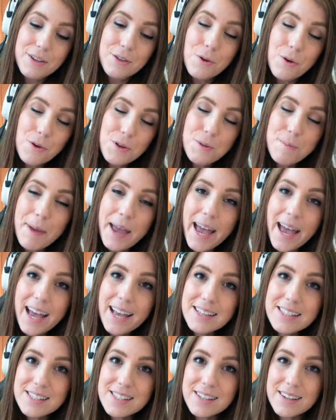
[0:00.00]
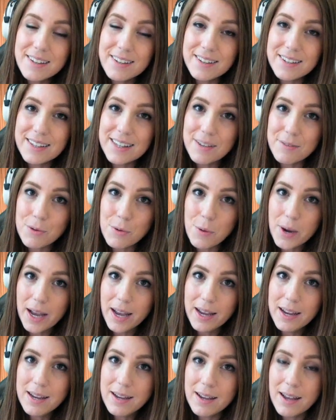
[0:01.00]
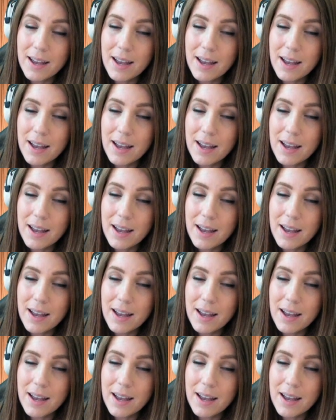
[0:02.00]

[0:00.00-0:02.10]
Gold Pass giveaway,